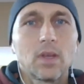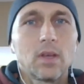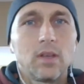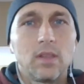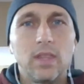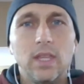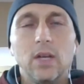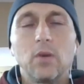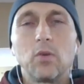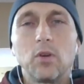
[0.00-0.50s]

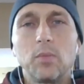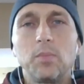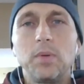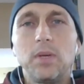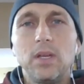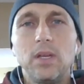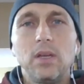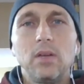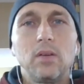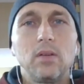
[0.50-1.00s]
there would
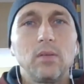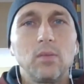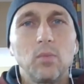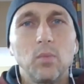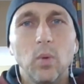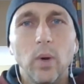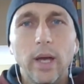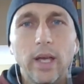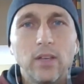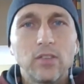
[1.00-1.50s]
be
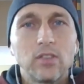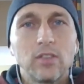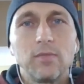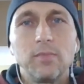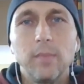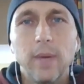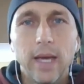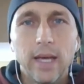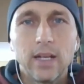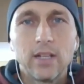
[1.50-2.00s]
ways of
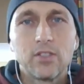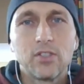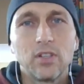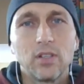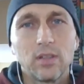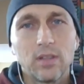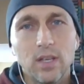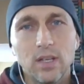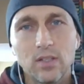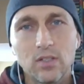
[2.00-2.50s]
managing
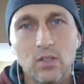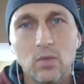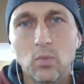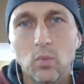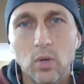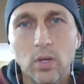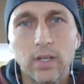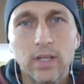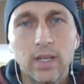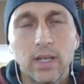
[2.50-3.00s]
things and
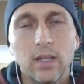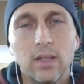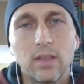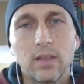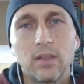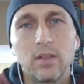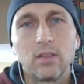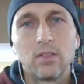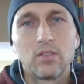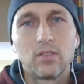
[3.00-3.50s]
working
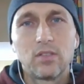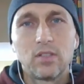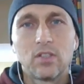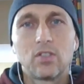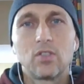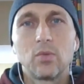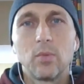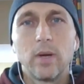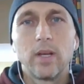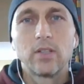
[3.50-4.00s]

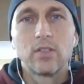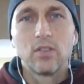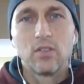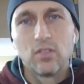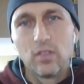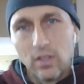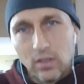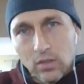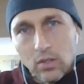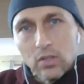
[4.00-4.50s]
situations
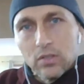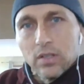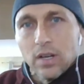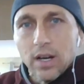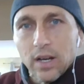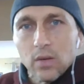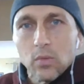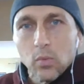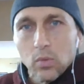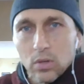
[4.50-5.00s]
that looked
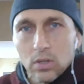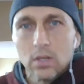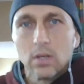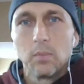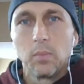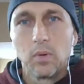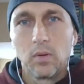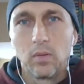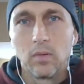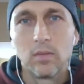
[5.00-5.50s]

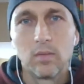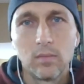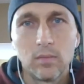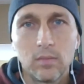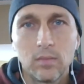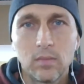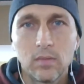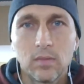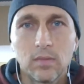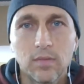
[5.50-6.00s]
unworkable
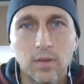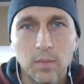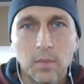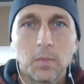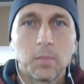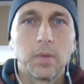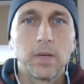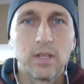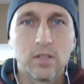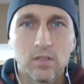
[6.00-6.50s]
from a
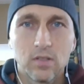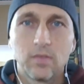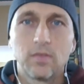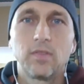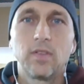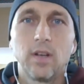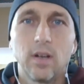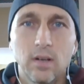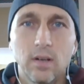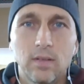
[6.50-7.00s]
place of
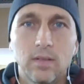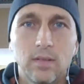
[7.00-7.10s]
fear.